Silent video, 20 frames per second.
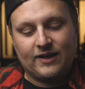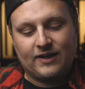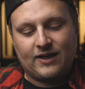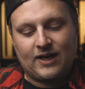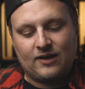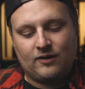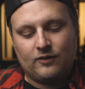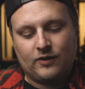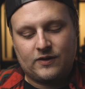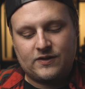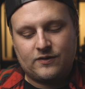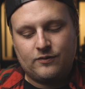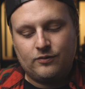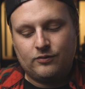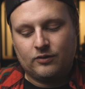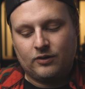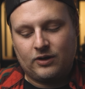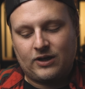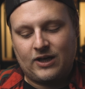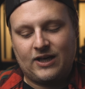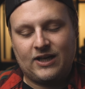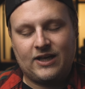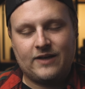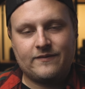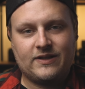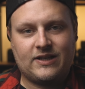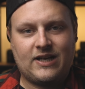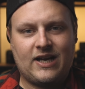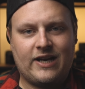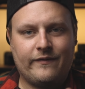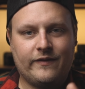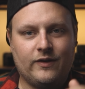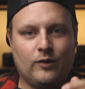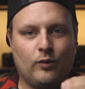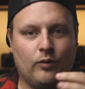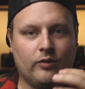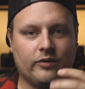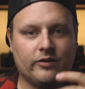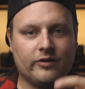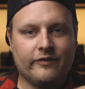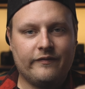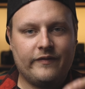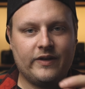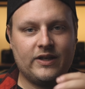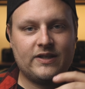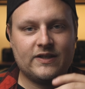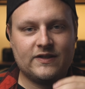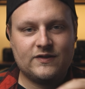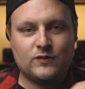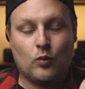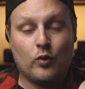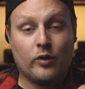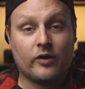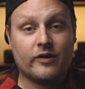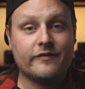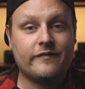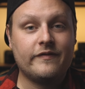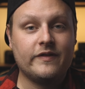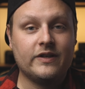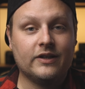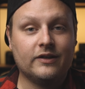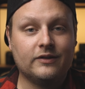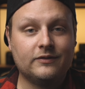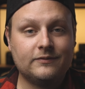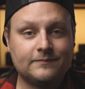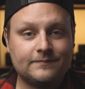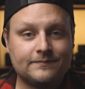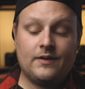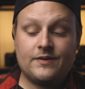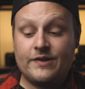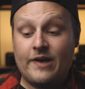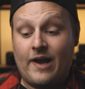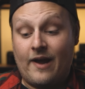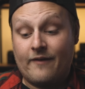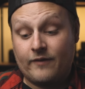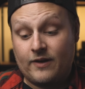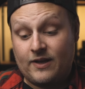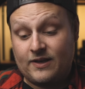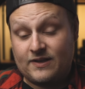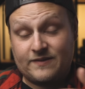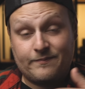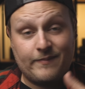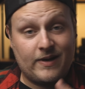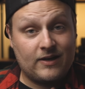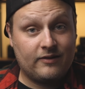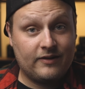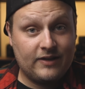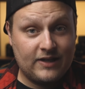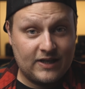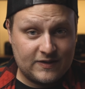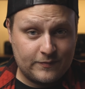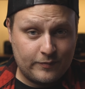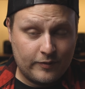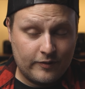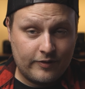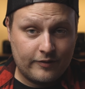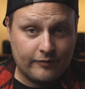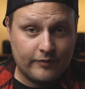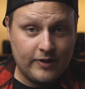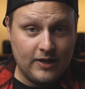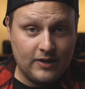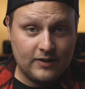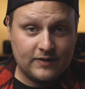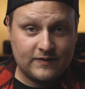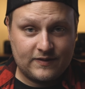It kind of looks cool. It kind of gives it kind of an older vintage worn feel. So yeah, everything's metal in the X-Pro3.